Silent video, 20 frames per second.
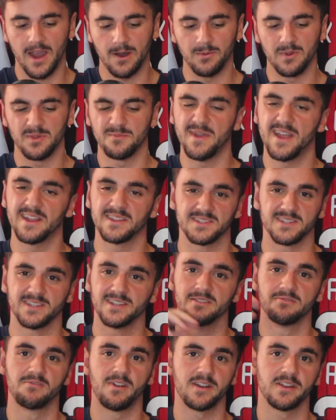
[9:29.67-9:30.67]
with Man
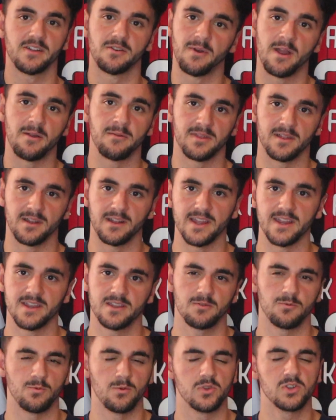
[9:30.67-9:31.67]
City running away with the
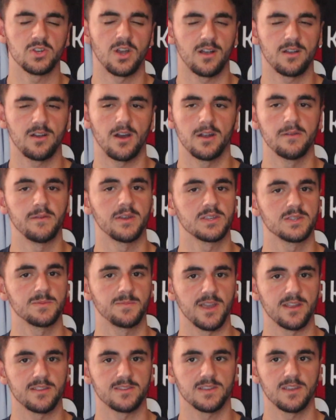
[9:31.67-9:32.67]
league, which I kind of
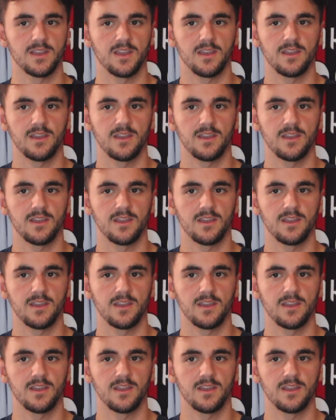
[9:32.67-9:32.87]
expect